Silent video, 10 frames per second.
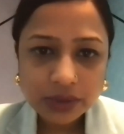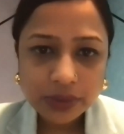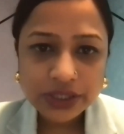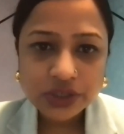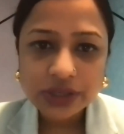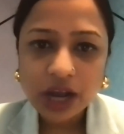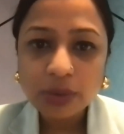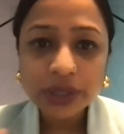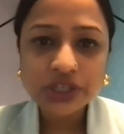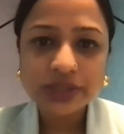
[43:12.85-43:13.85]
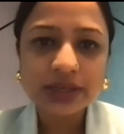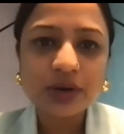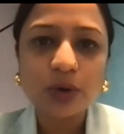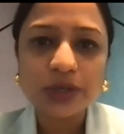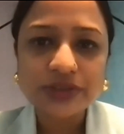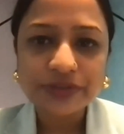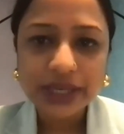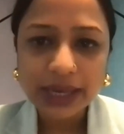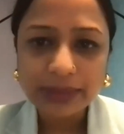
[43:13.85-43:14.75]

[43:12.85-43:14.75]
question, how much is the course fee?